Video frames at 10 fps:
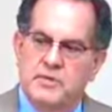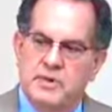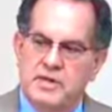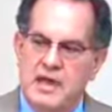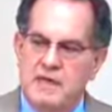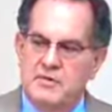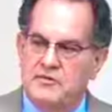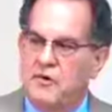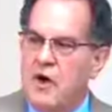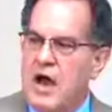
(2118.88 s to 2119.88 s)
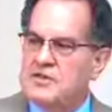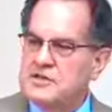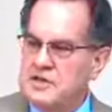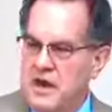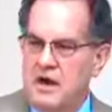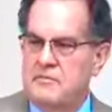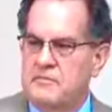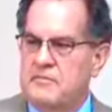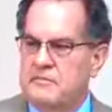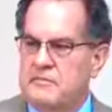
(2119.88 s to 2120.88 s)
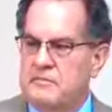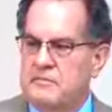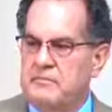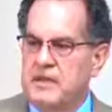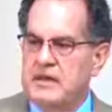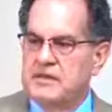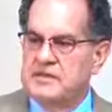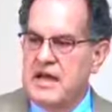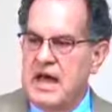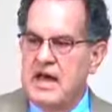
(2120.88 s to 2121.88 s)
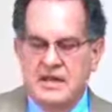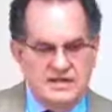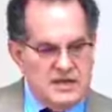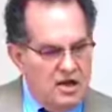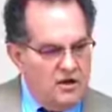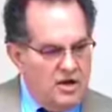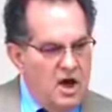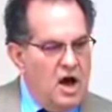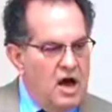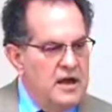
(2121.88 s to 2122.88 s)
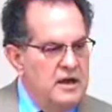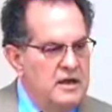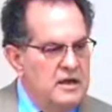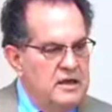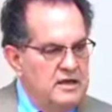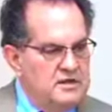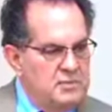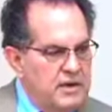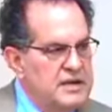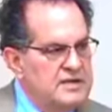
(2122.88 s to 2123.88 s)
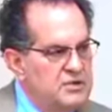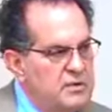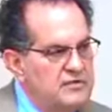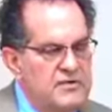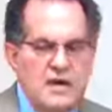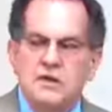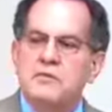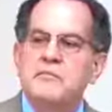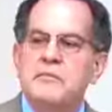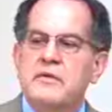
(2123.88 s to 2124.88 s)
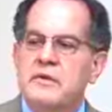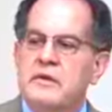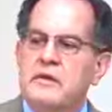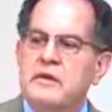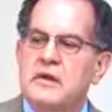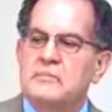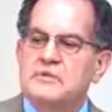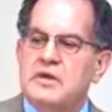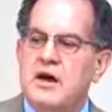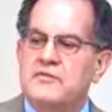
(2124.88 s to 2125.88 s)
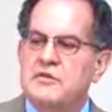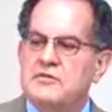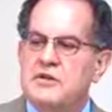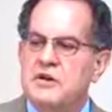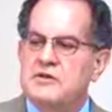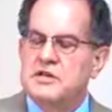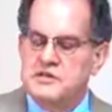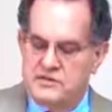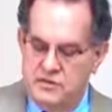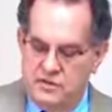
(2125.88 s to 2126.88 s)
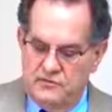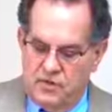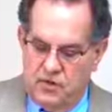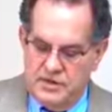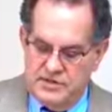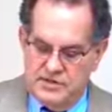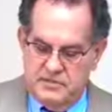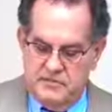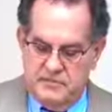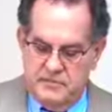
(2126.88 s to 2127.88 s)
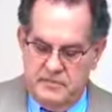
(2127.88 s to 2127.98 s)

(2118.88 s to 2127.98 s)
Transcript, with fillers: put the name of Christ there because that is how God is pleased to reveal himself to sinners. It's through the voice